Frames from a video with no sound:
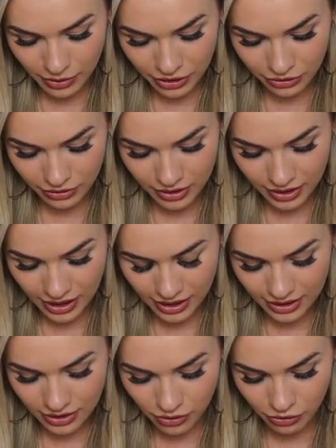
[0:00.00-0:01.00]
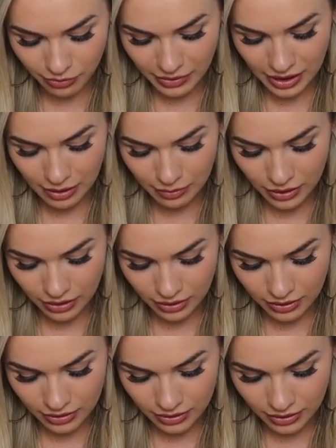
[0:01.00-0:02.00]
when you see it on me
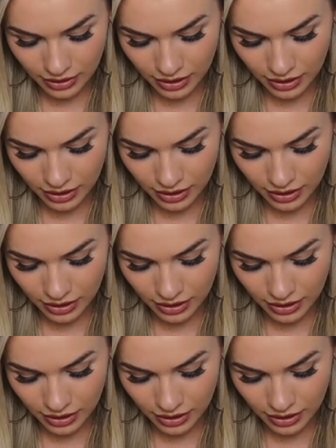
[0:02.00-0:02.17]
because